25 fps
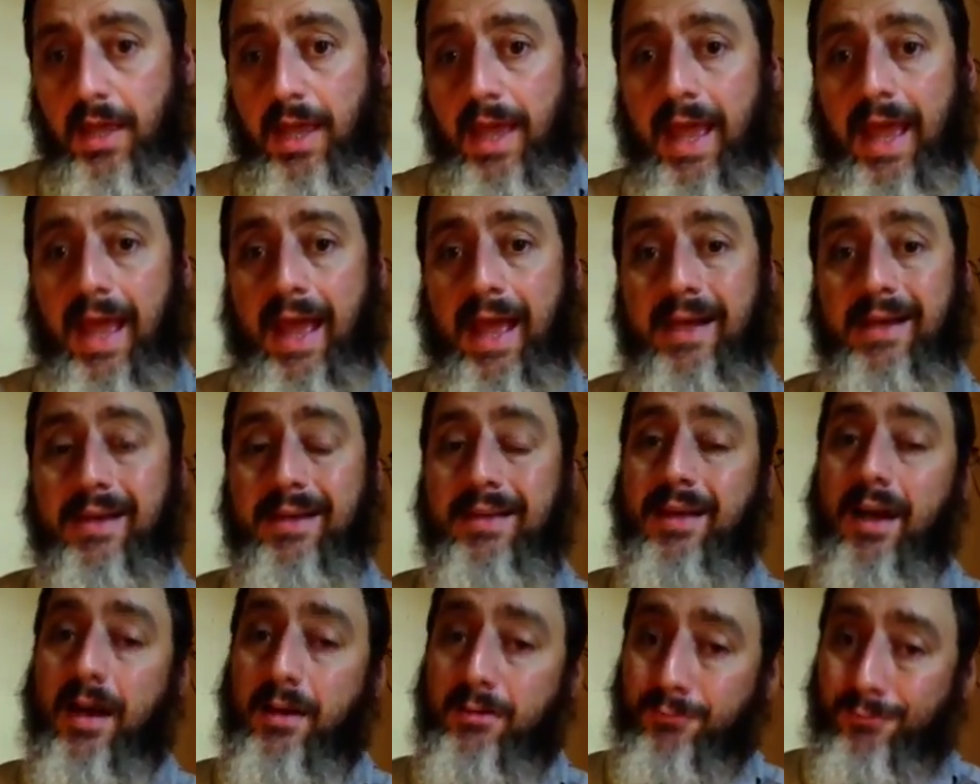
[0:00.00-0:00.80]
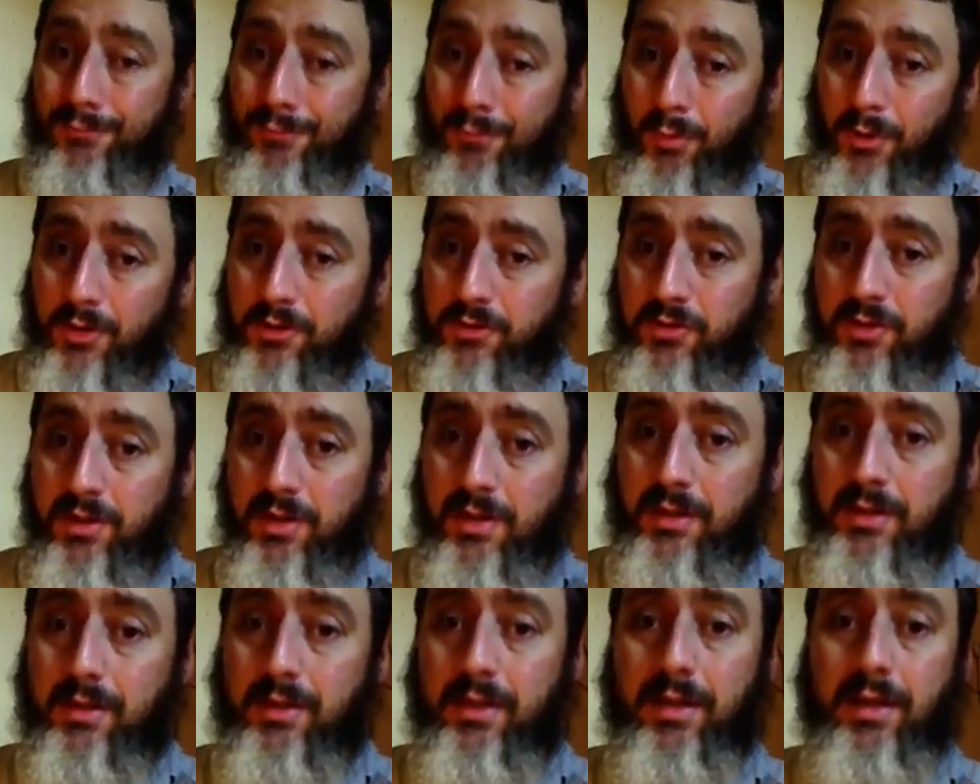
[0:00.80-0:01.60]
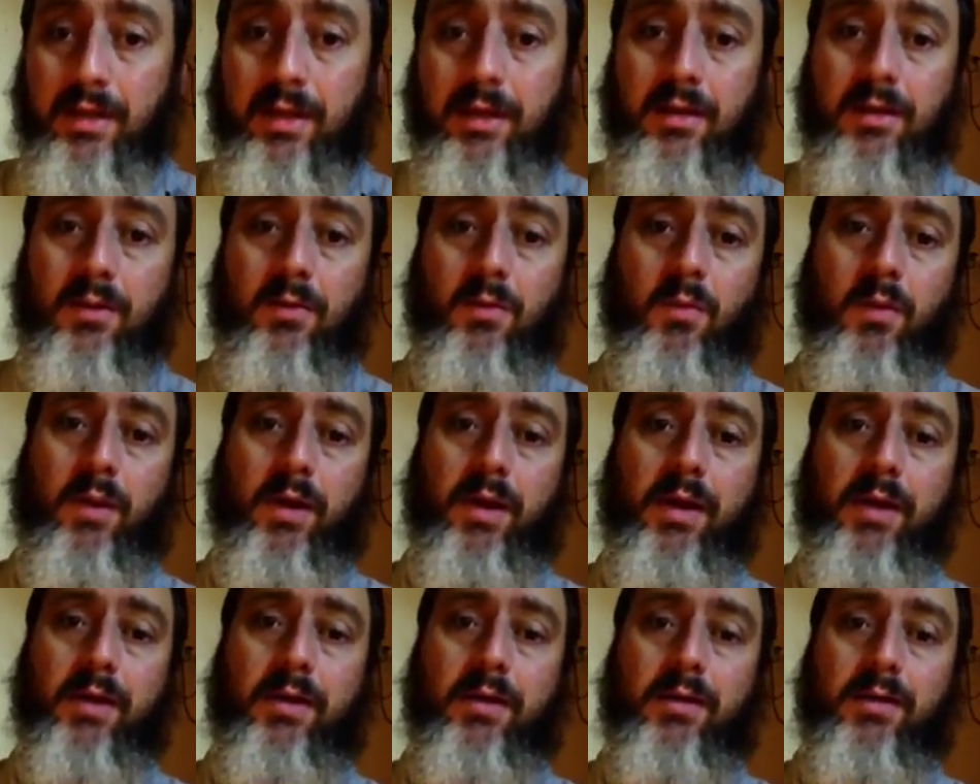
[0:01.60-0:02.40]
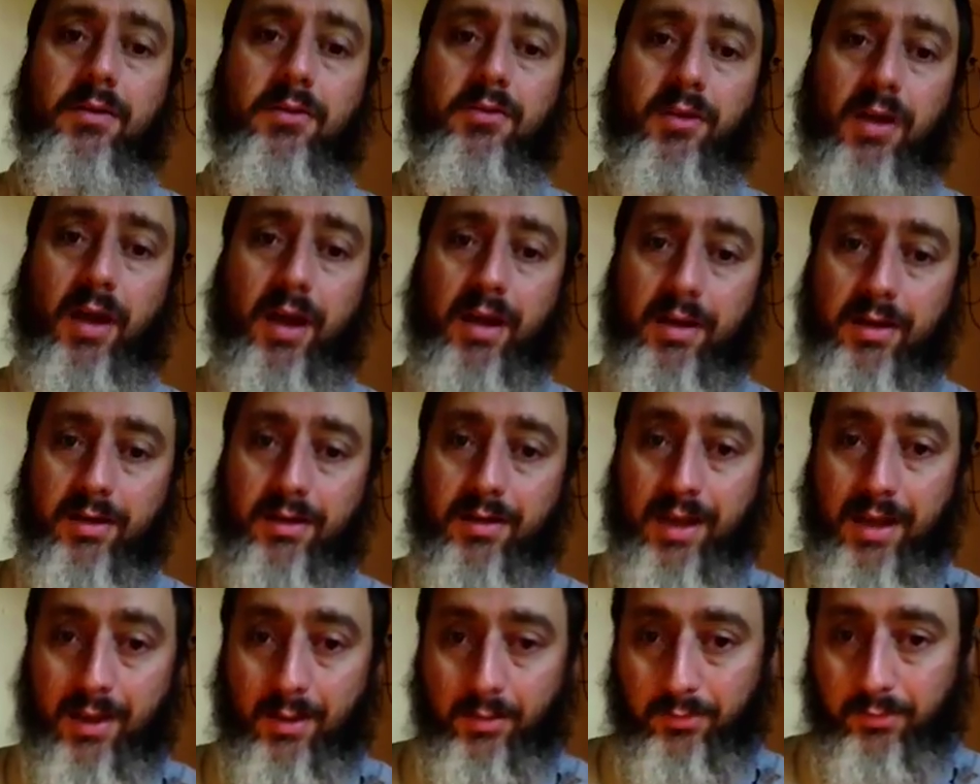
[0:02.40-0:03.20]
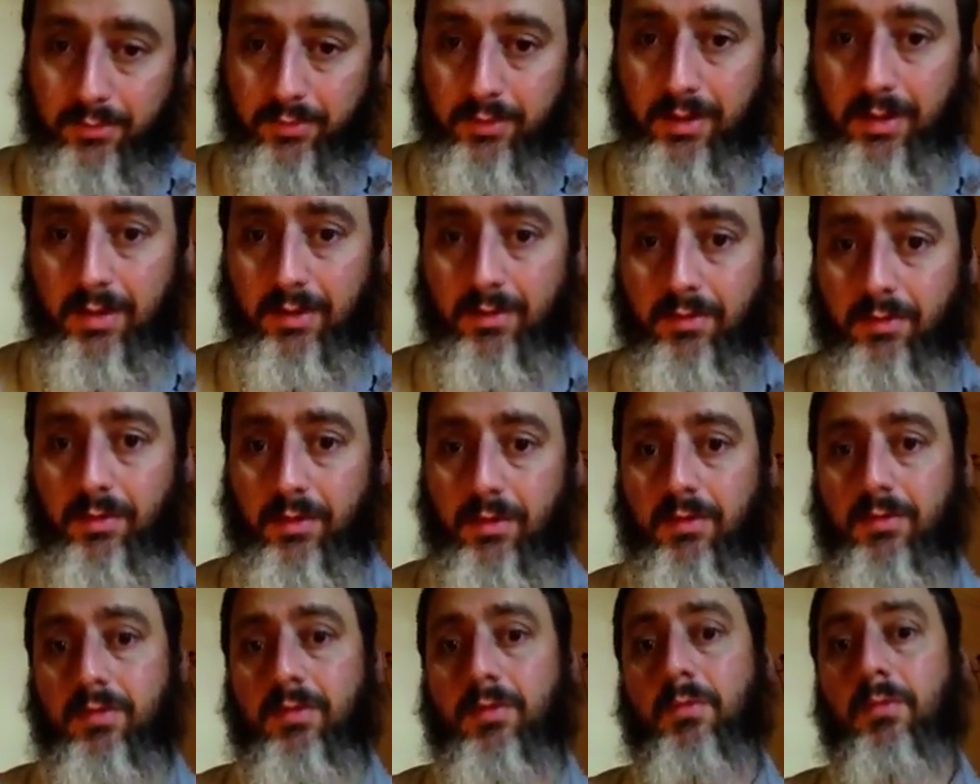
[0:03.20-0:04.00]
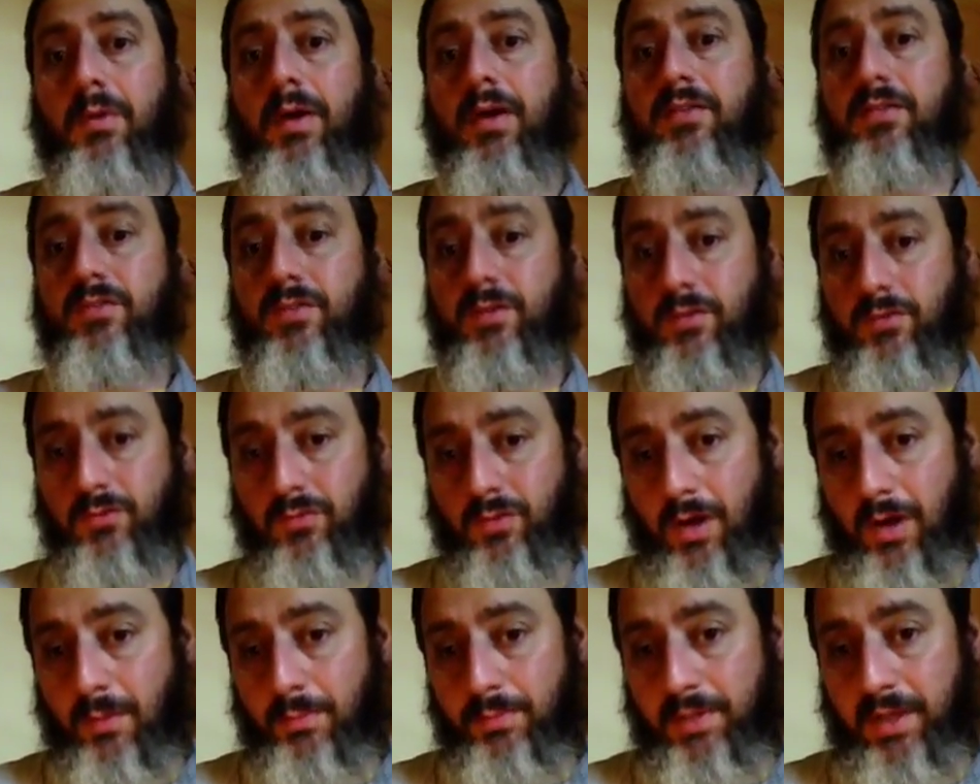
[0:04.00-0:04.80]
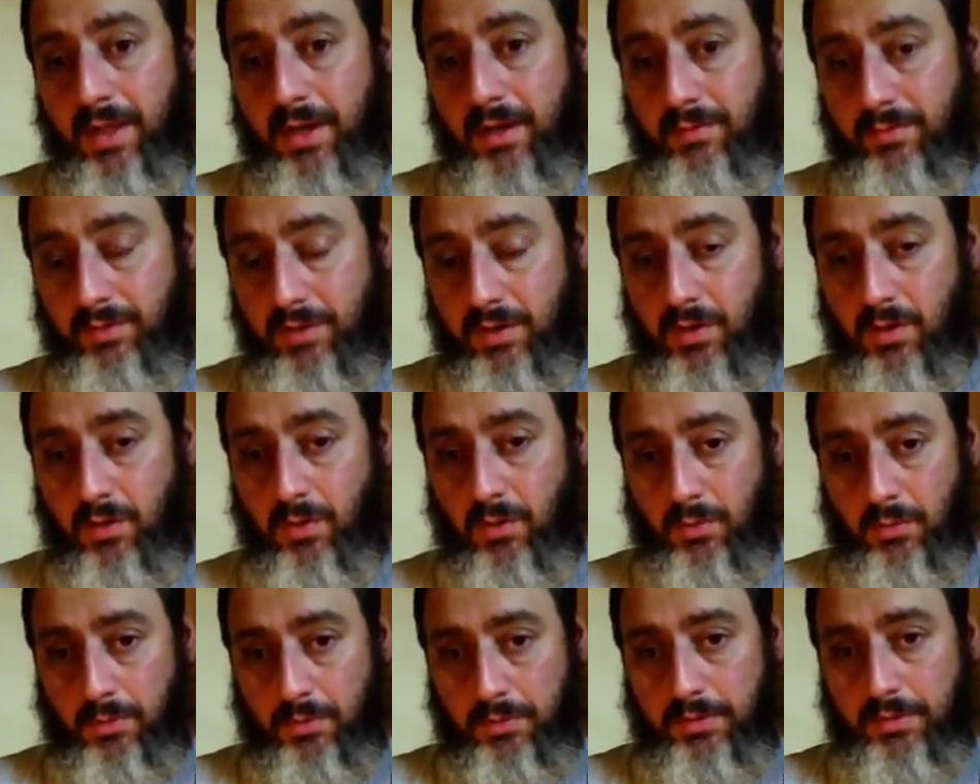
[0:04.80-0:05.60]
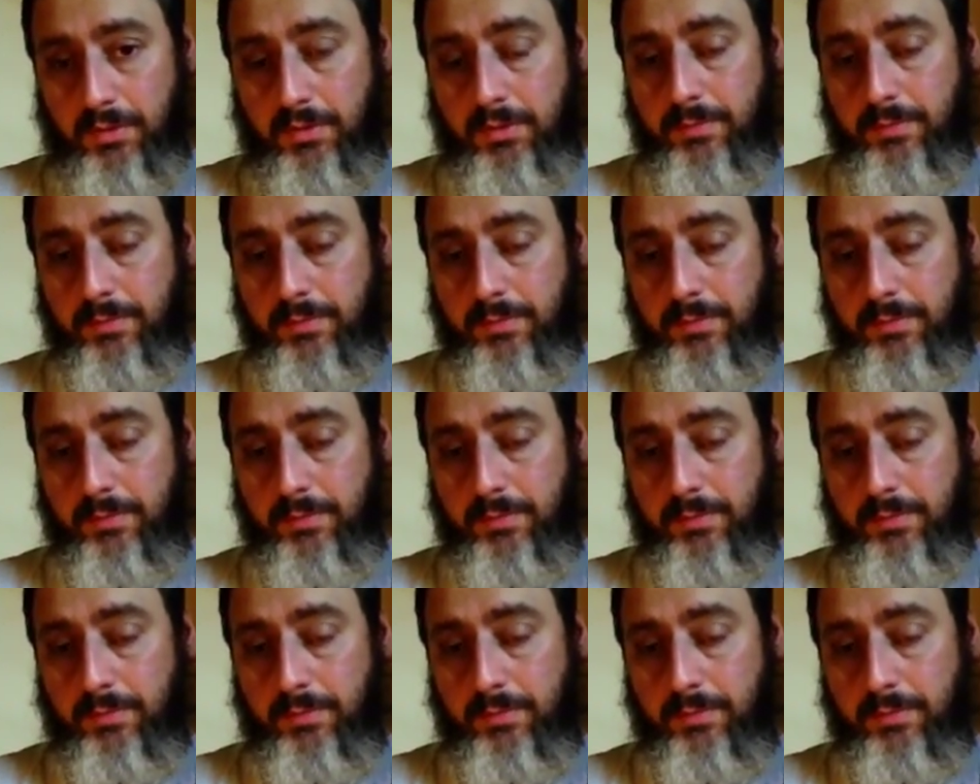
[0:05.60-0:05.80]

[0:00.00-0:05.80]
And unfortunately, when China now sneezes, the rest of us drop dead of a cold.